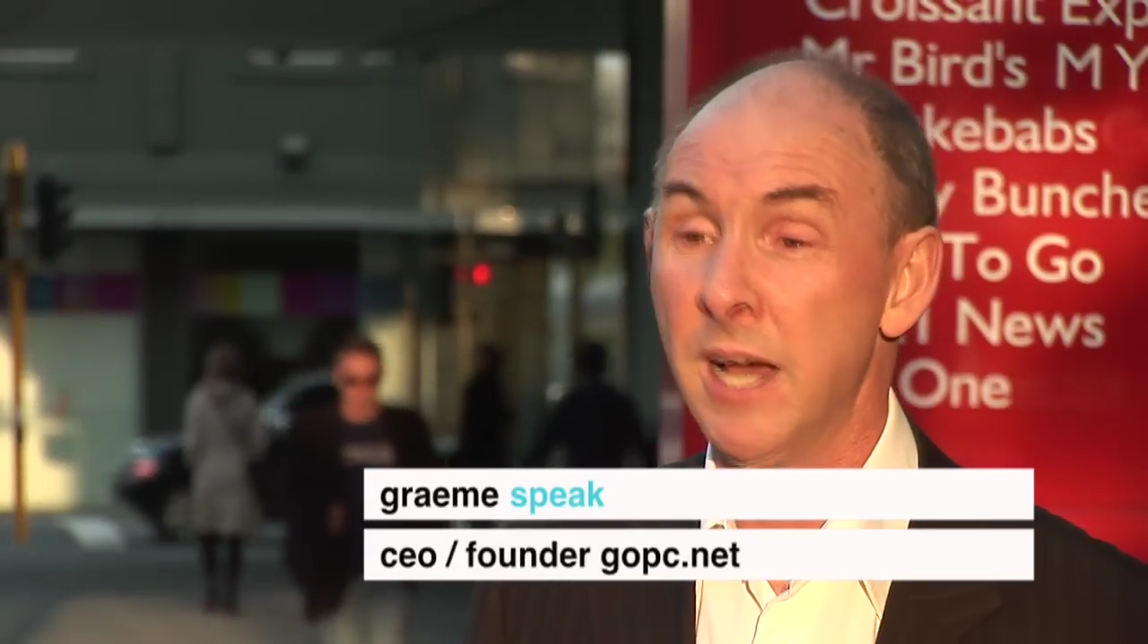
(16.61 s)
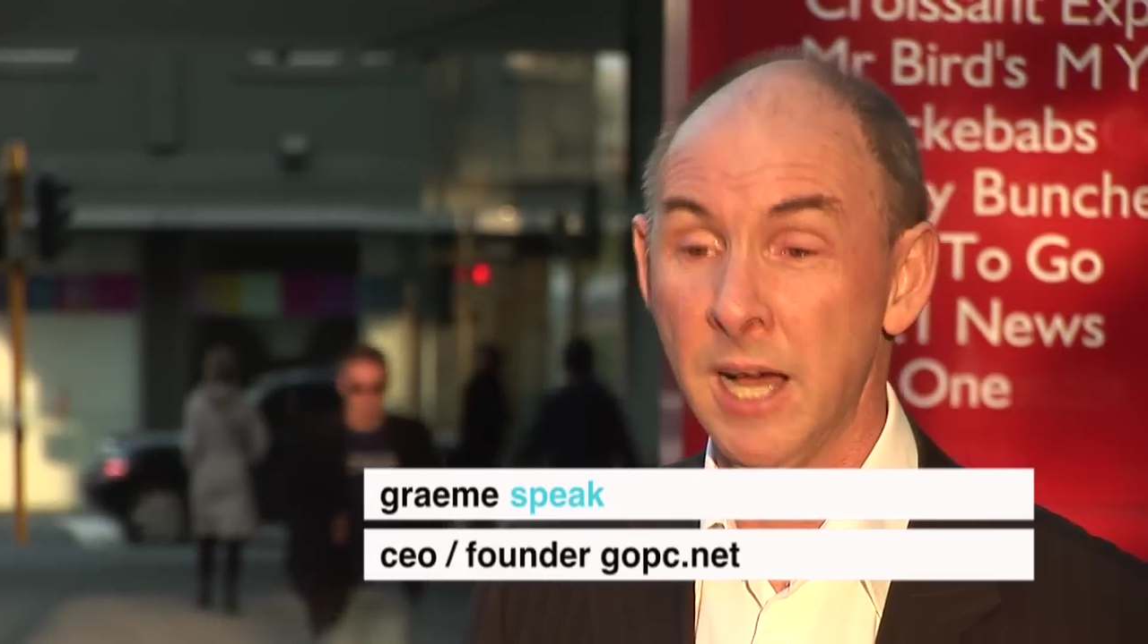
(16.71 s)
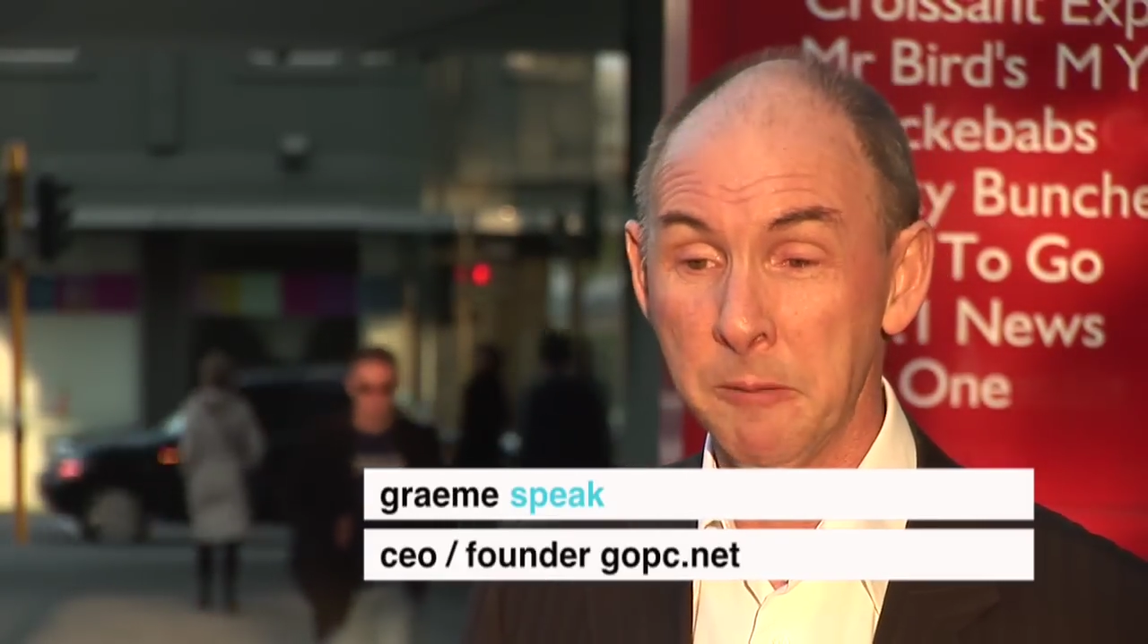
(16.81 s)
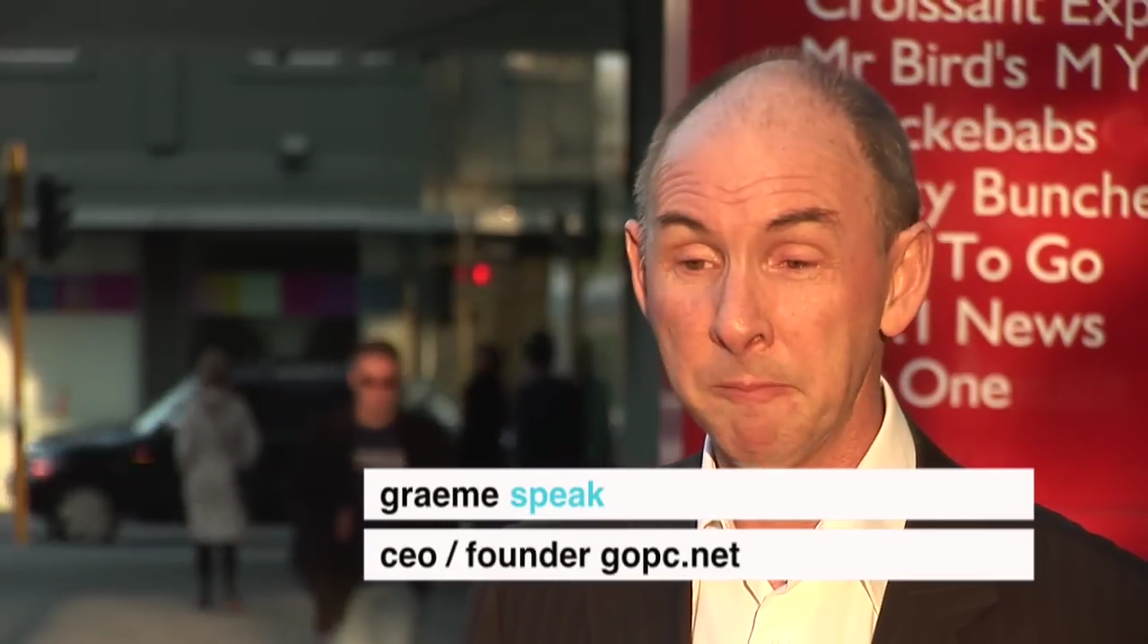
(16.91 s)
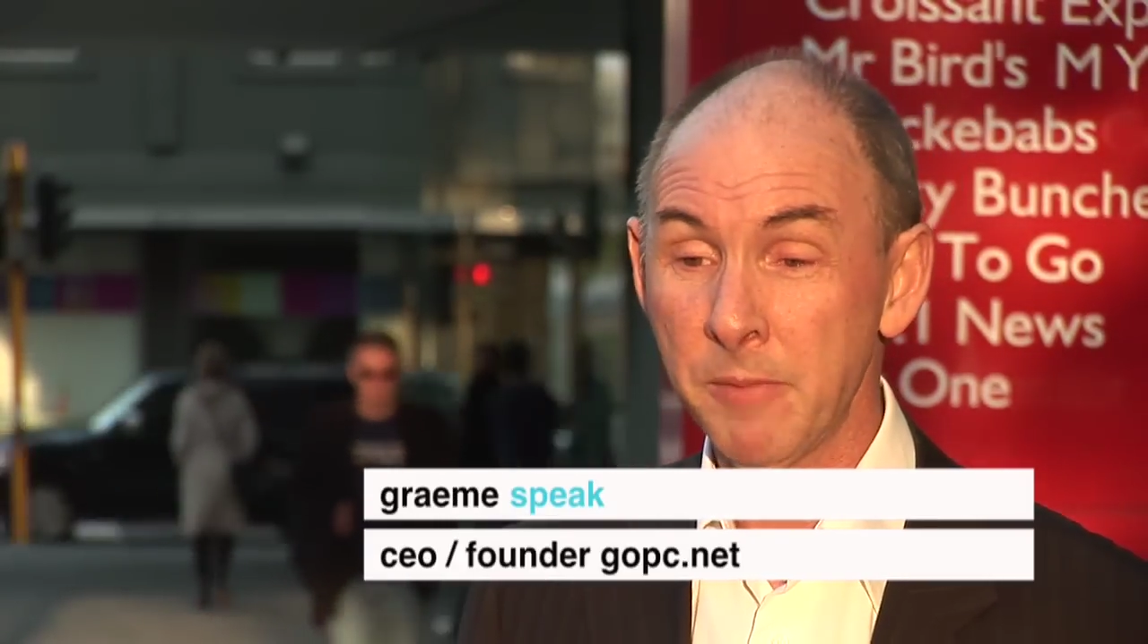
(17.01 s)

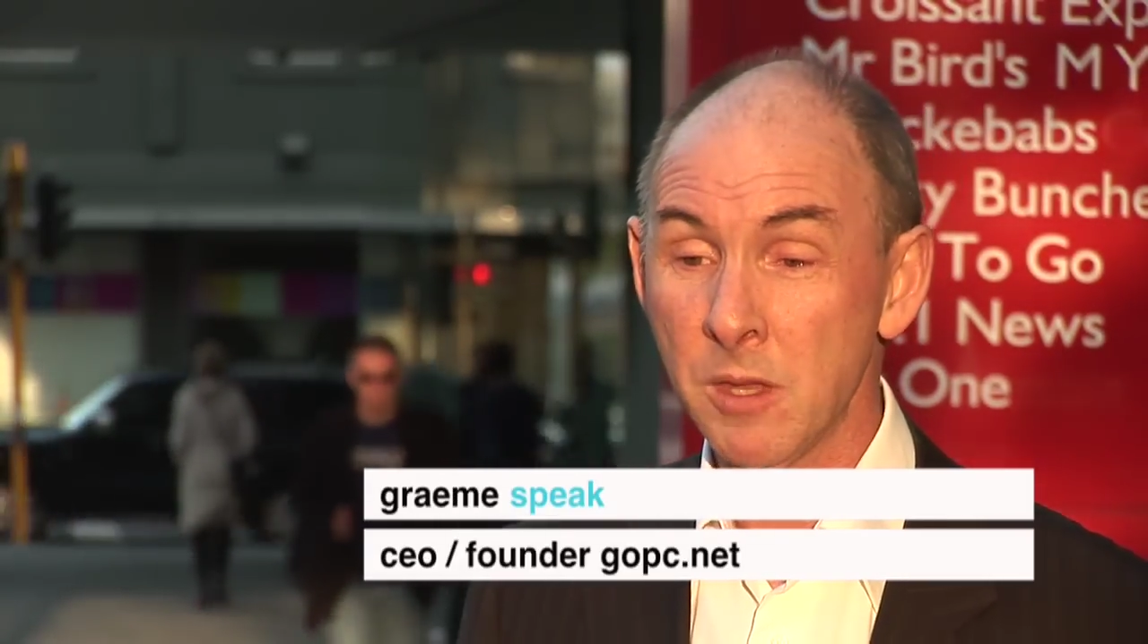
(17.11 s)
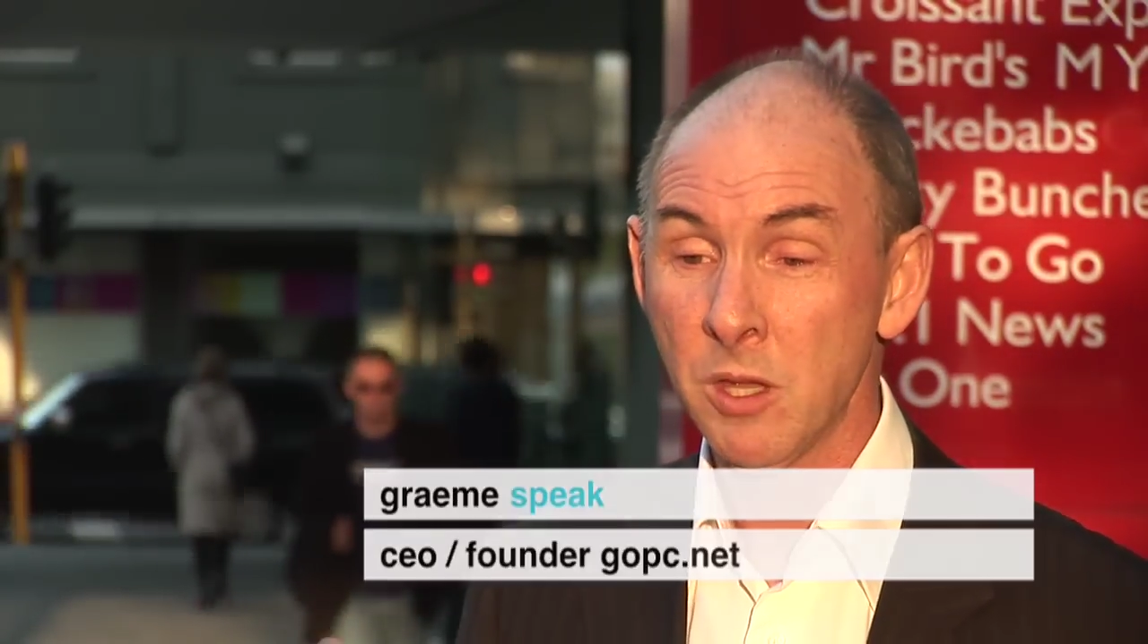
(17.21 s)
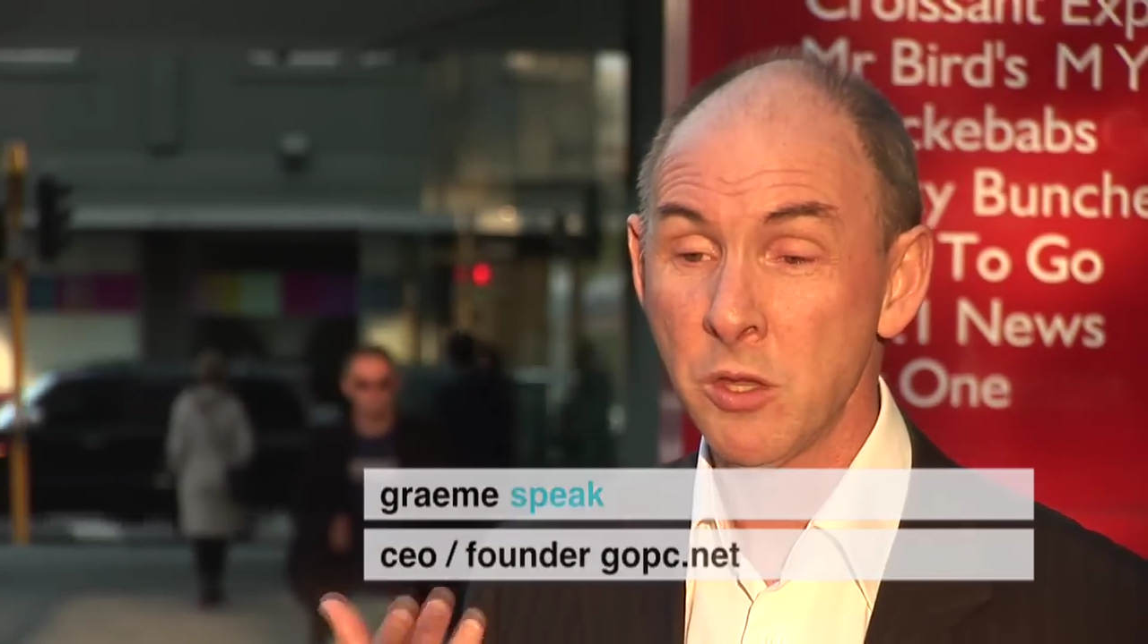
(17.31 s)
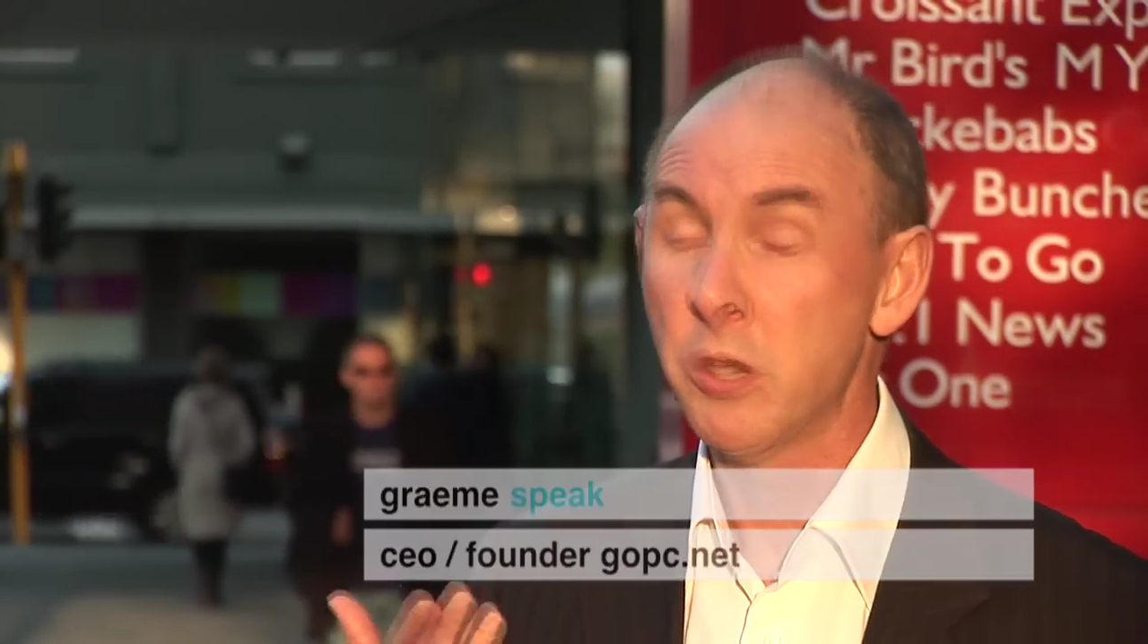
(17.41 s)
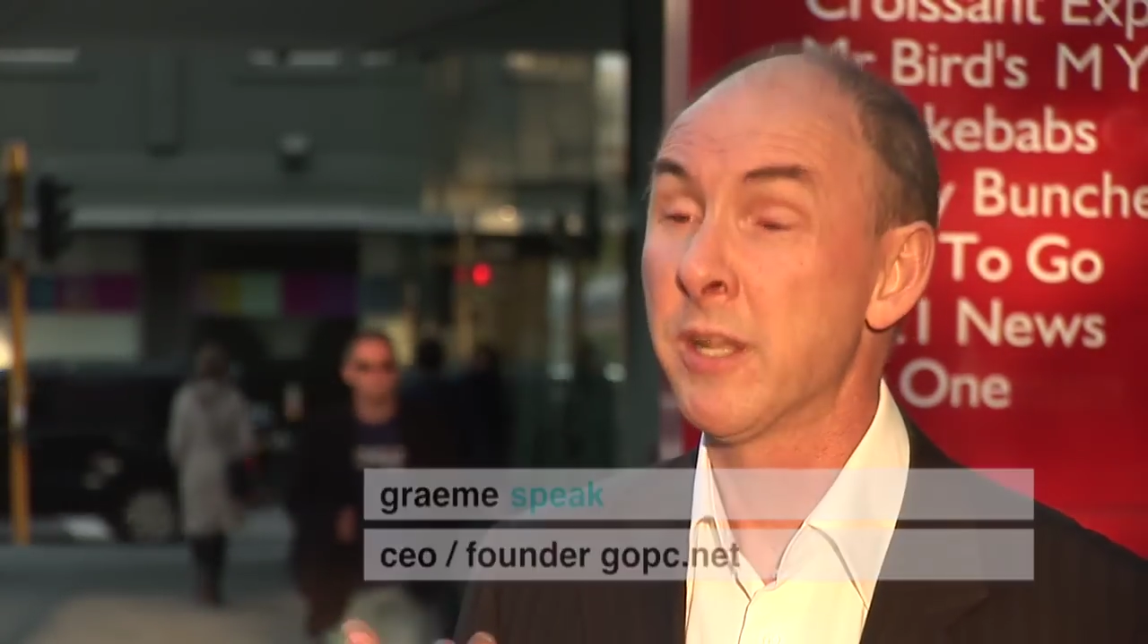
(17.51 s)
Um,
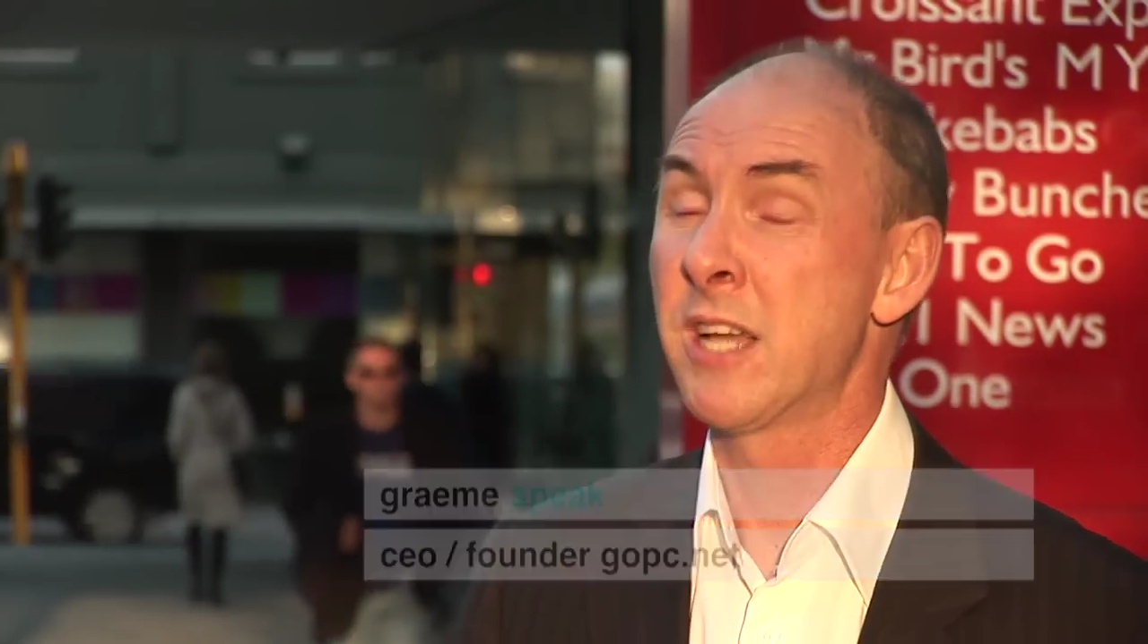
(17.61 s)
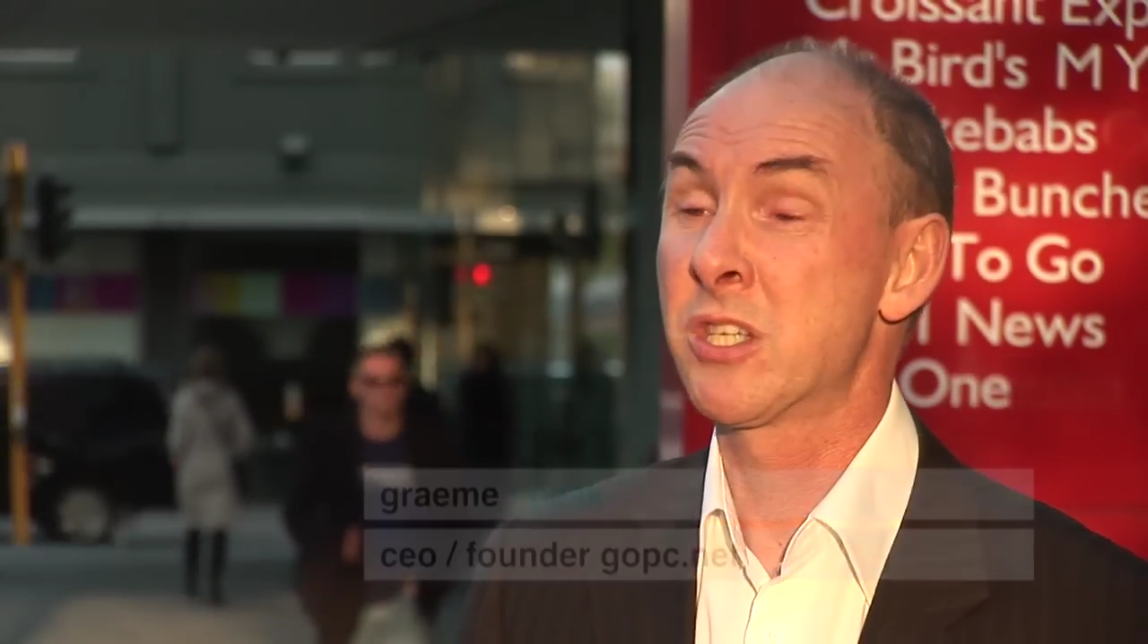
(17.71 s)
you can